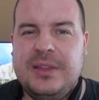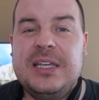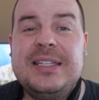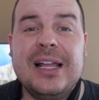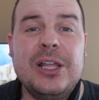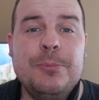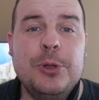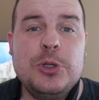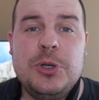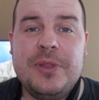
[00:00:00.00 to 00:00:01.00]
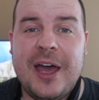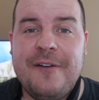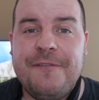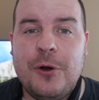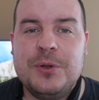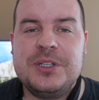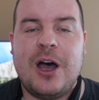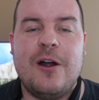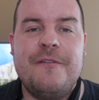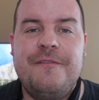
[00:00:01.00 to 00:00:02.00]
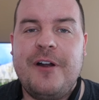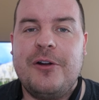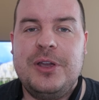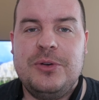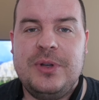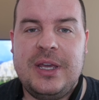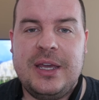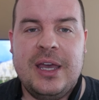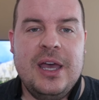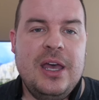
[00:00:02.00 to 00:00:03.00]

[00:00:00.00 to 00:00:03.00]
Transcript: These Dylan Bluetooth headphones are very unique.